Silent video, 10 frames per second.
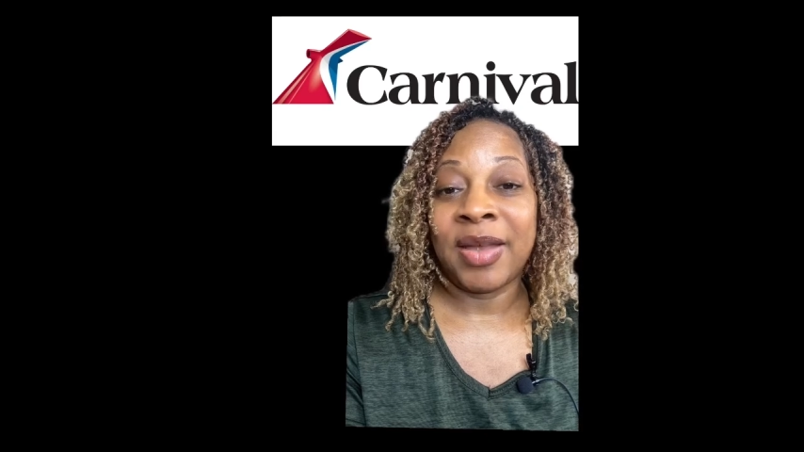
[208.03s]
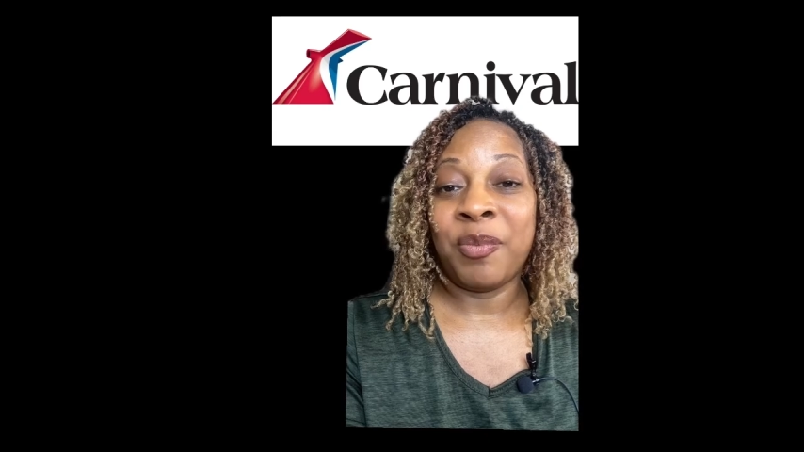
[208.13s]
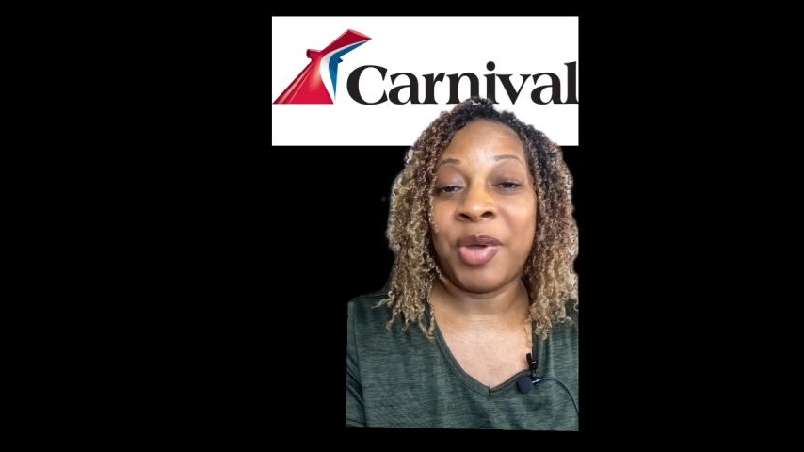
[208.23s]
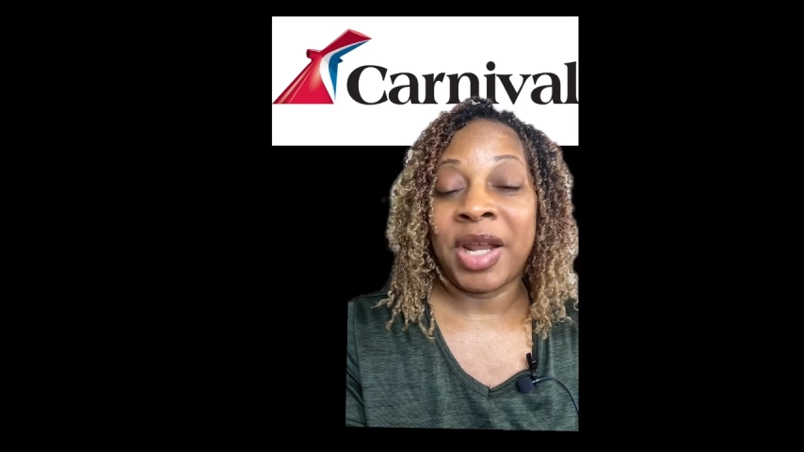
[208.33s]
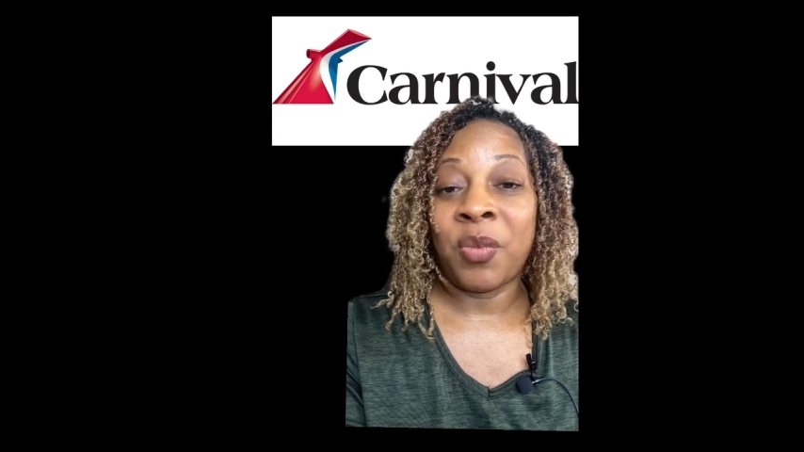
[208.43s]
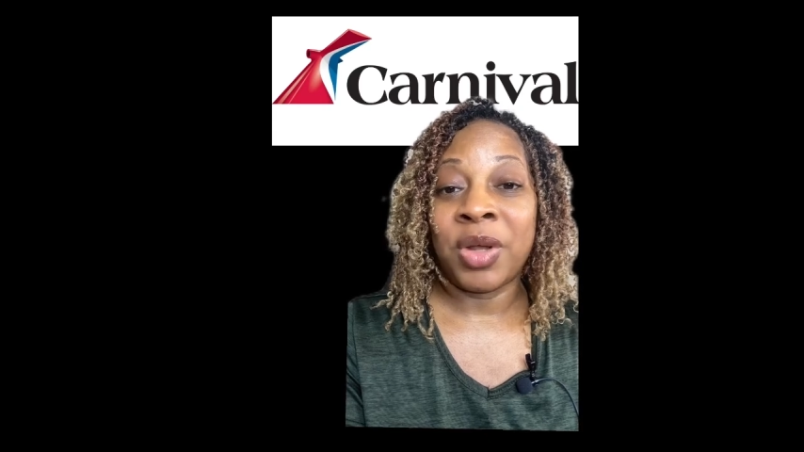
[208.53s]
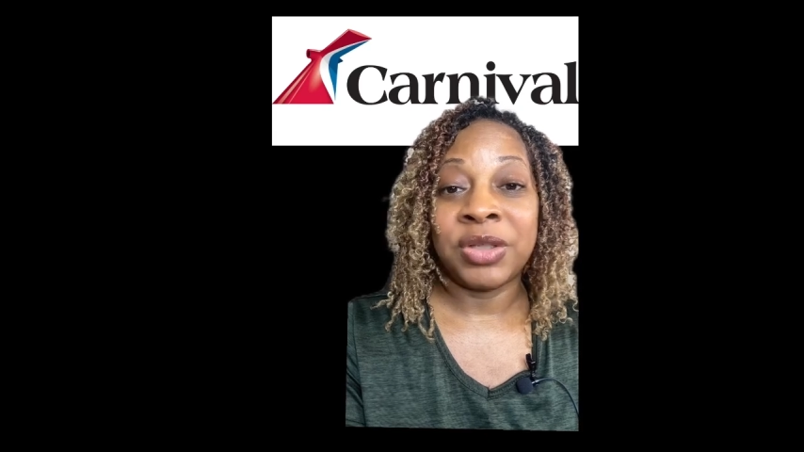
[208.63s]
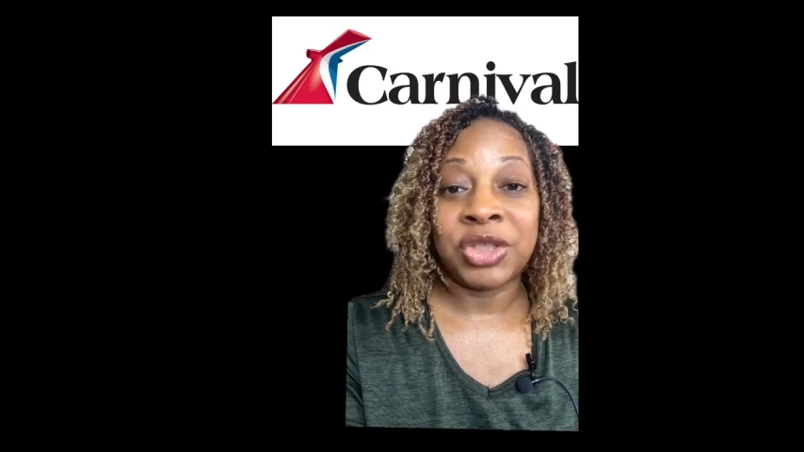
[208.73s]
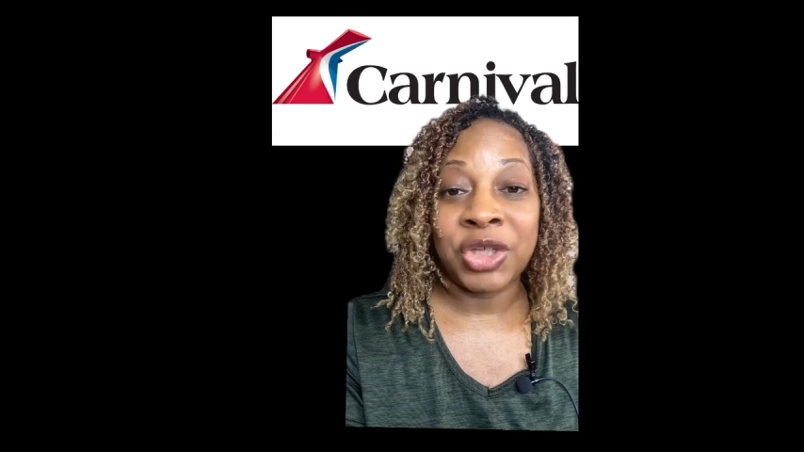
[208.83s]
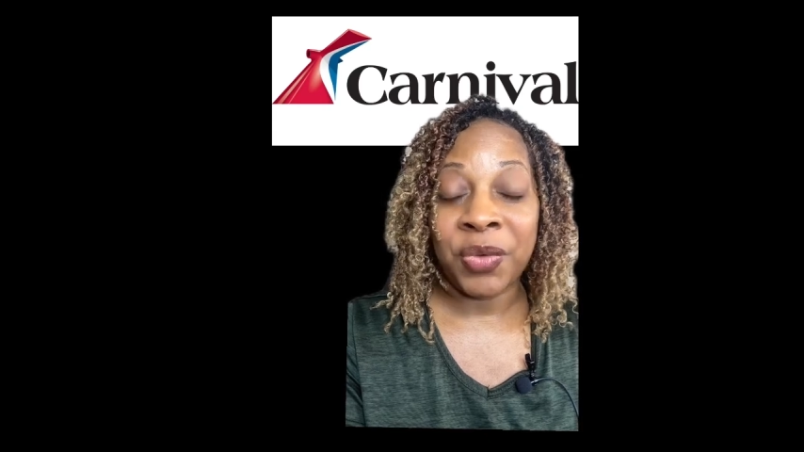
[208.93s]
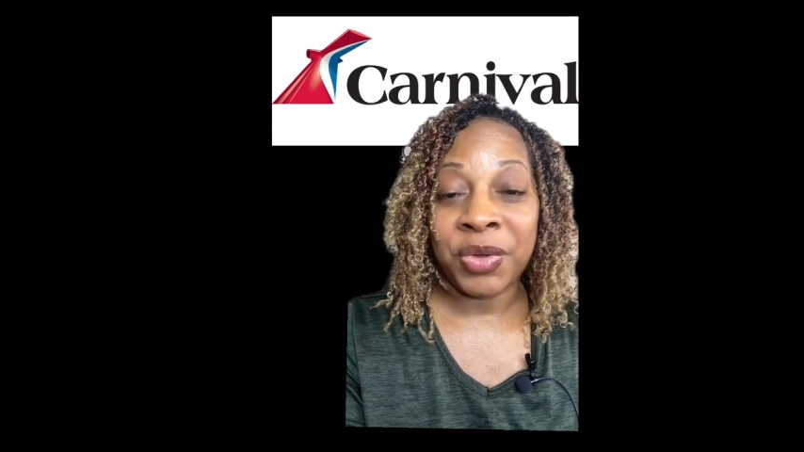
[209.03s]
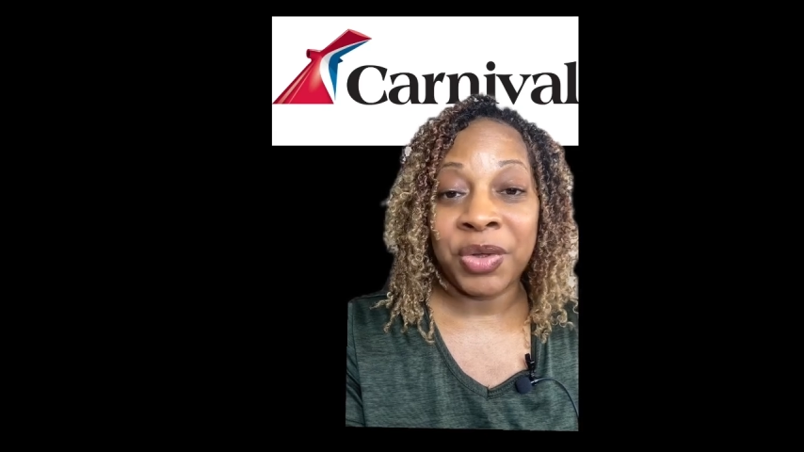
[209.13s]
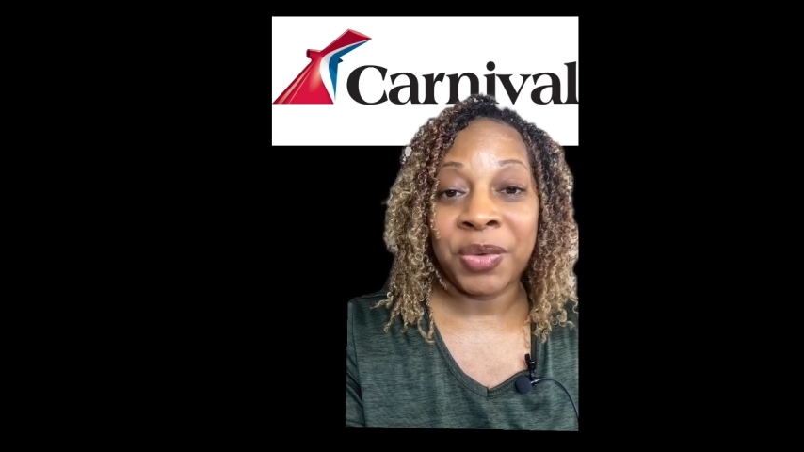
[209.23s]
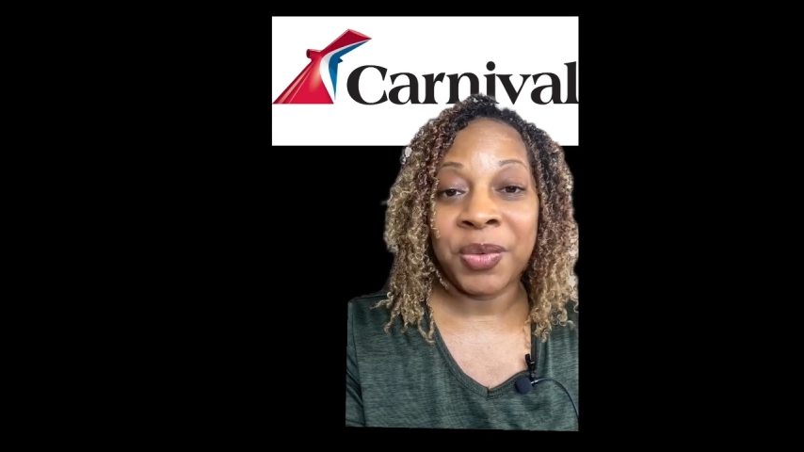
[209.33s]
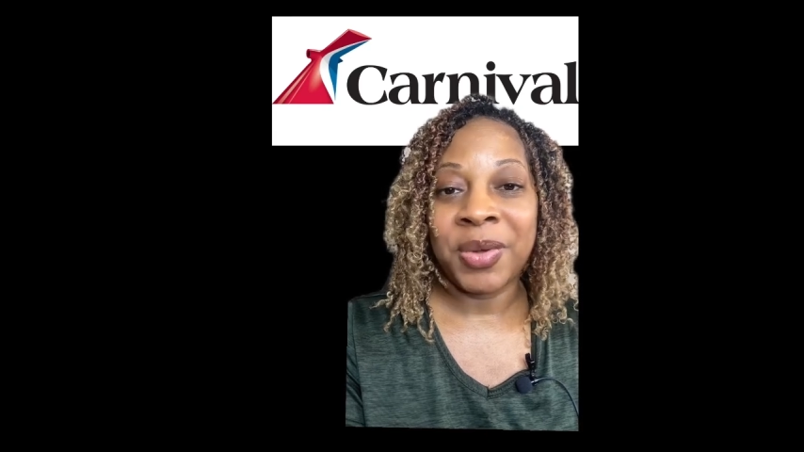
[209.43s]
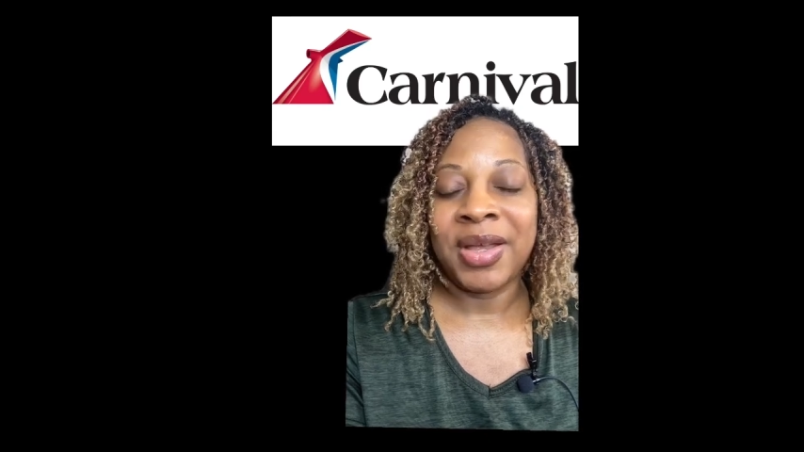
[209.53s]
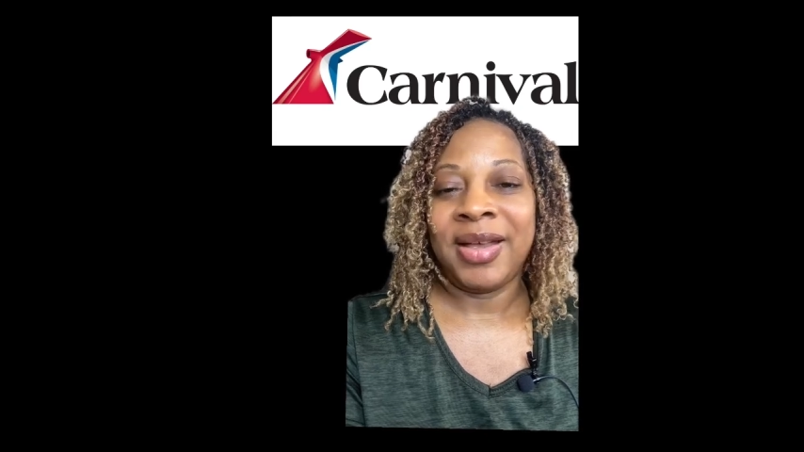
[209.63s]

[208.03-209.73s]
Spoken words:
but I want to show you